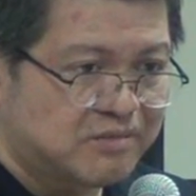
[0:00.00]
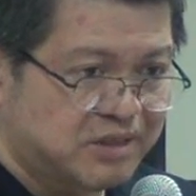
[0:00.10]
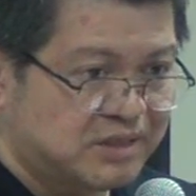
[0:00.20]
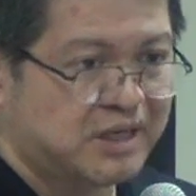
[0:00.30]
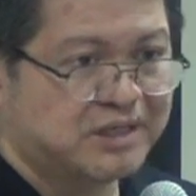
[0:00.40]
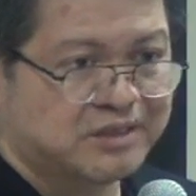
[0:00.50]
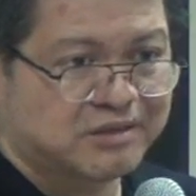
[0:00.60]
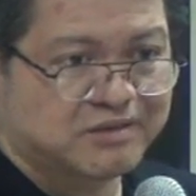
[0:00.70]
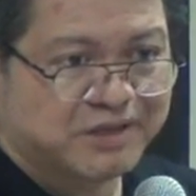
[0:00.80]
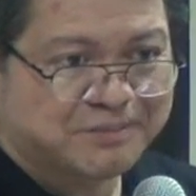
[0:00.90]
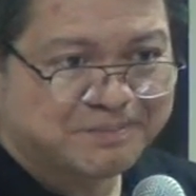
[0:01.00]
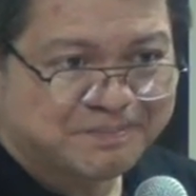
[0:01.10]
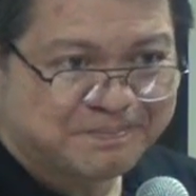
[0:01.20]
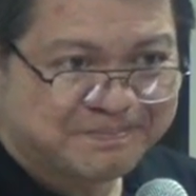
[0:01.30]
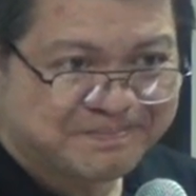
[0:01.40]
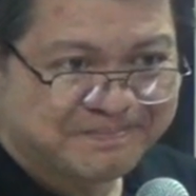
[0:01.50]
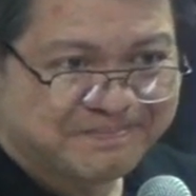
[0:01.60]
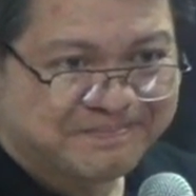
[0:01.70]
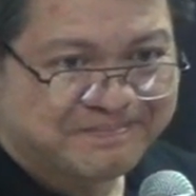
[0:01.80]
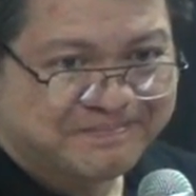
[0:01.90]
we decided to give up?
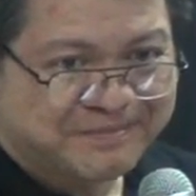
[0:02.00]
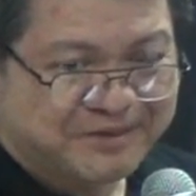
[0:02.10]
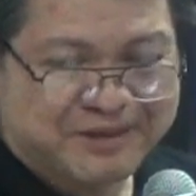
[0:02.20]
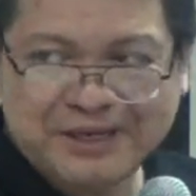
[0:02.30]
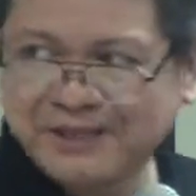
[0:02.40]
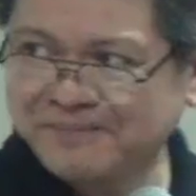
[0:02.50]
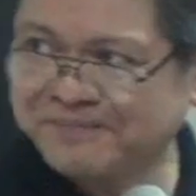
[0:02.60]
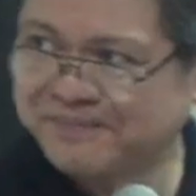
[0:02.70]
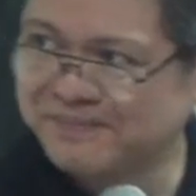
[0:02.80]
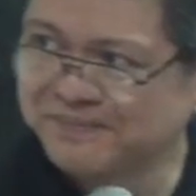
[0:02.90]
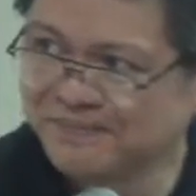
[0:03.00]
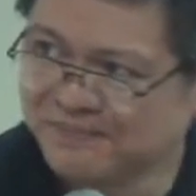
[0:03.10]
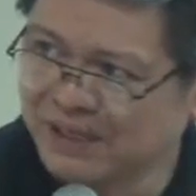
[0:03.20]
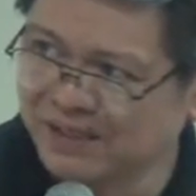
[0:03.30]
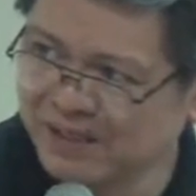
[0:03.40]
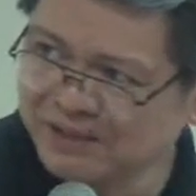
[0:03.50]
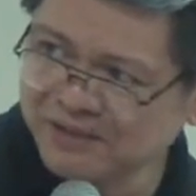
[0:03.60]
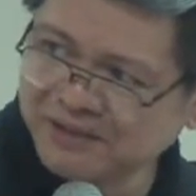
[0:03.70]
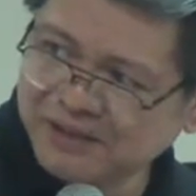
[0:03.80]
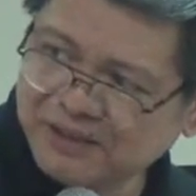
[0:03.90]
Okay?
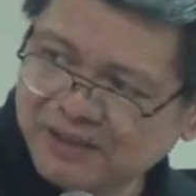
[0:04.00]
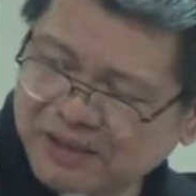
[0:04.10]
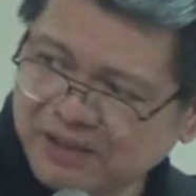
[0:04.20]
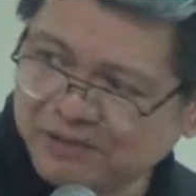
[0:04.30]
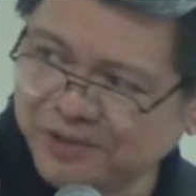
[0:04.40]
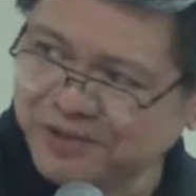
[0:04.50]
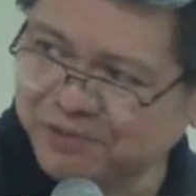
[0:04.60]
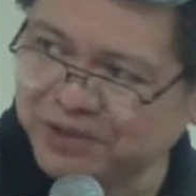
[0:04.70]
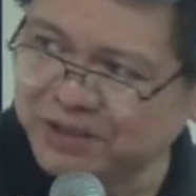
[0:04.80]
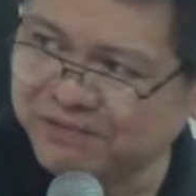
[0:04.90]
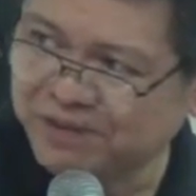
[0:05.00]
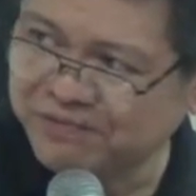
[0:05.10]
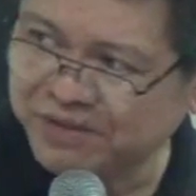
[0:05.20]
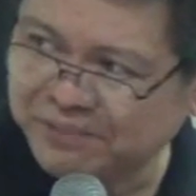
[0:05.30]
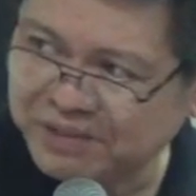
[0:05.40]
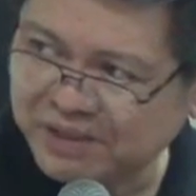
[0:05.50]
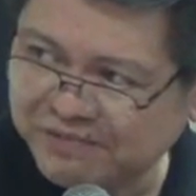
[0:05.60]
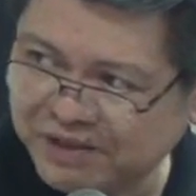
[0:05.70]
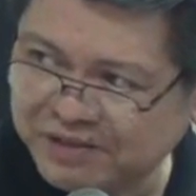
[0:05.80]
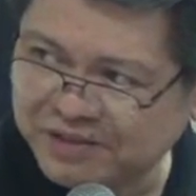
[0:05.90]
Another words of wisdom from Thomas
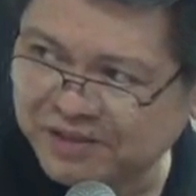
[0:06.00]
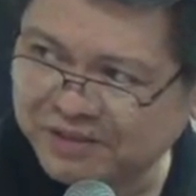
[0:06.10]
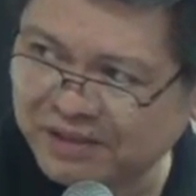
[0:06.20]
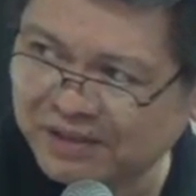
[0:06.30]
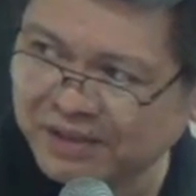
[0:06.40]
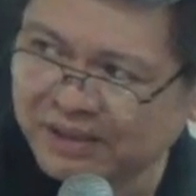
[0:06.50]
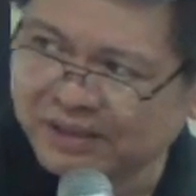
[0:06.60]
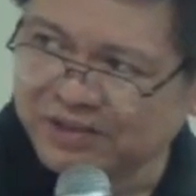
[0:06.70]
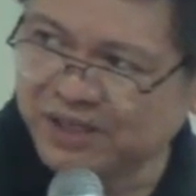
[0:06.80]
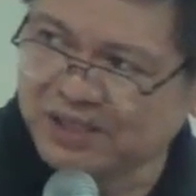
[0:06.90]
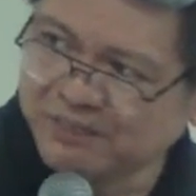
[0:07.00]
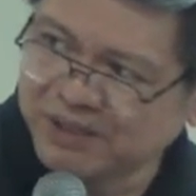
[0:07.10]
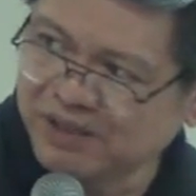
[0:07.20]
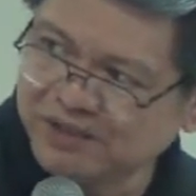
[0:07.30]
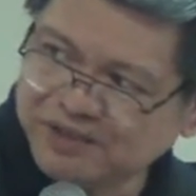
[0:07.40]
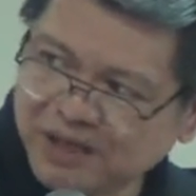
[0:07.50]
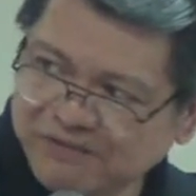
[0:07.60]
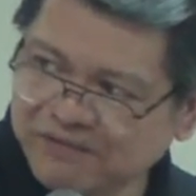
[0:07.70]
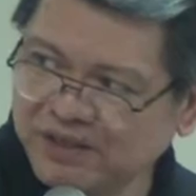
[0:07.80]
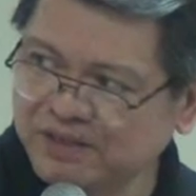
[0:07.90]
Alva Edison. Just because
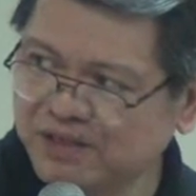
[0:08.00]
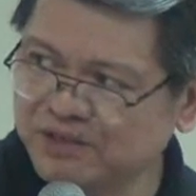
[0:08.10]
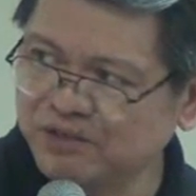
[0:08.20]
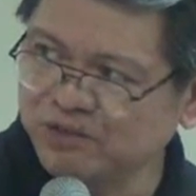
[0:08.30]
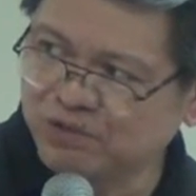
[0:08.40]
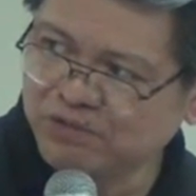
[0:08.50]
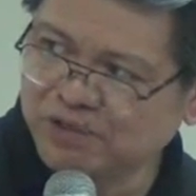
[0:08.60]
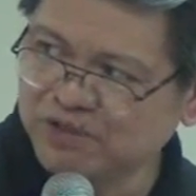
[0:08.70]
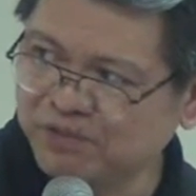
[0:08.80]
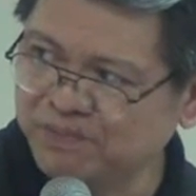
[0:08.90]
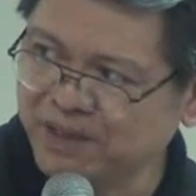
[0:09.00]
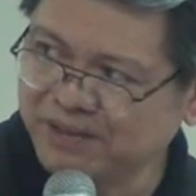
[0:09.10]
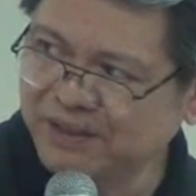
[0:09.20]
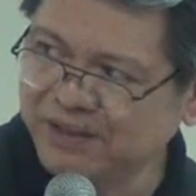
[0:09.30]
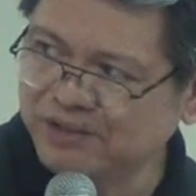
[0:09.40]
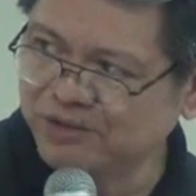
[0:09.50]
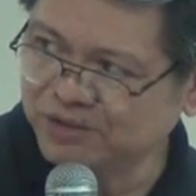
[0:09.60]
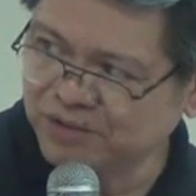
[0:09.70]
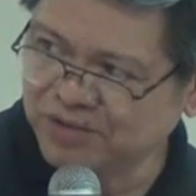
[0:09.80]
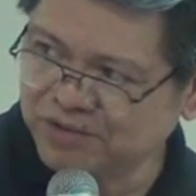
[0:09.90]
something doesn't do what you planned it
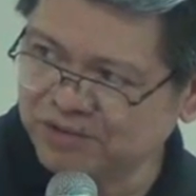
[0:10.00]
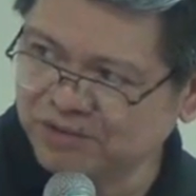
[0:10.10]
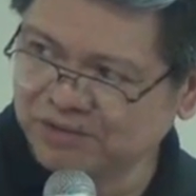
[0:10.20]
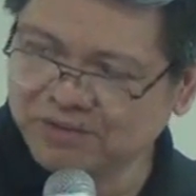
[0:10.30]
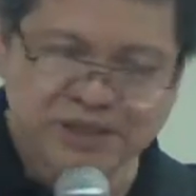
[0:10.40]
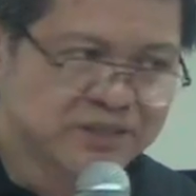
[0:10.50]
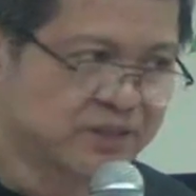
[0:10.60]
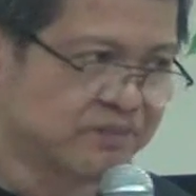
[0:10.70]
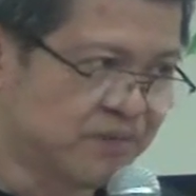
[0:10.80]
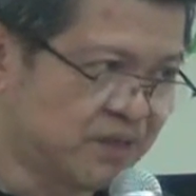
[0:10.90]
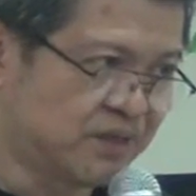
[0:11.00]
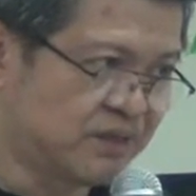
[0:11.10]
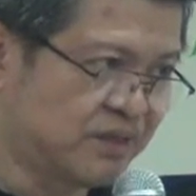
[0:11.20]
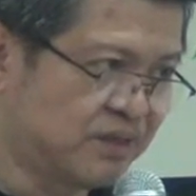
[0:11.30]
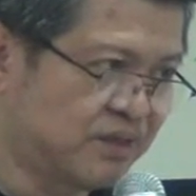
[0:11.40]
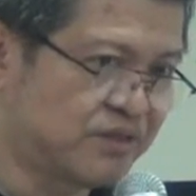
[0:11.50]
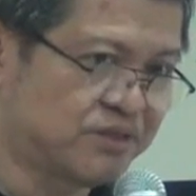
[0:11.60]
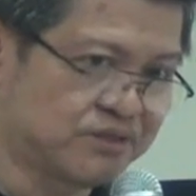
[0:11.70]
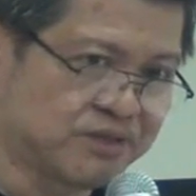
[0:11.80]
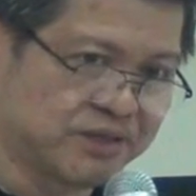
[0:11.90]
to do doesn't mean
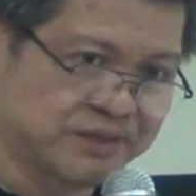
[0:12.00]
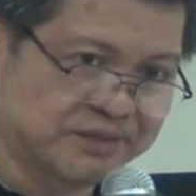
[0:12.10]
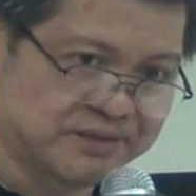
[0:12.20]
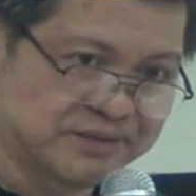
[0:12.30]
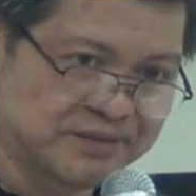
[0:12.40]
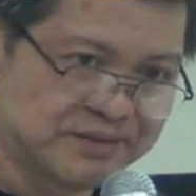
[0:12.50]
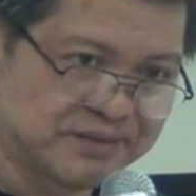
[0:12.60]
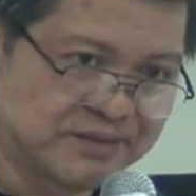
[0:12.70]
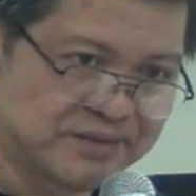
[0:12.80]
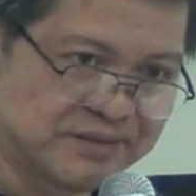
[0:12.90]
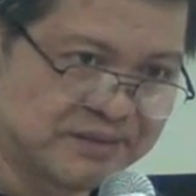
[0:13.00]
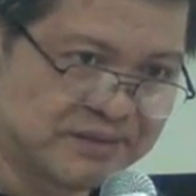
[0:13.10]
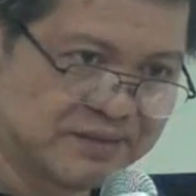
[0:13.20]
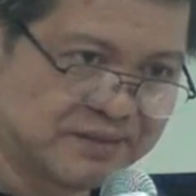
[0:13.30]
it's useless.